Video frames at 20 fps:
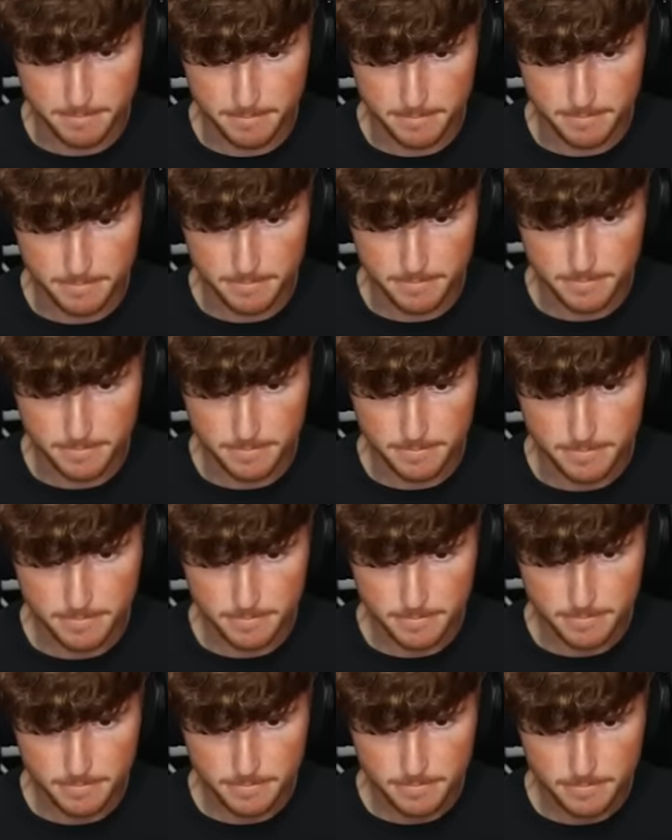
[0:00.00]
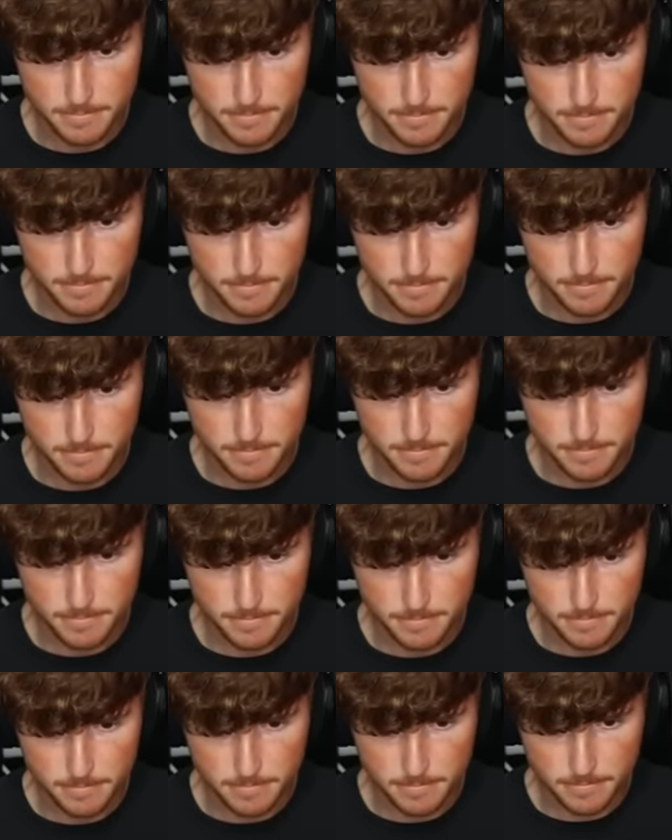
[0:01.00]

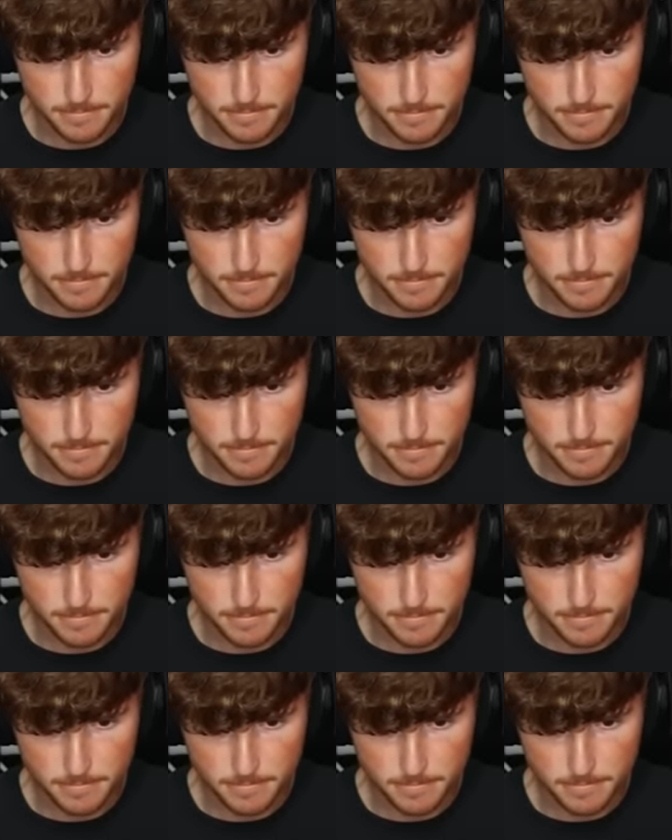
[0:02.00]
No one is speaking in this clip.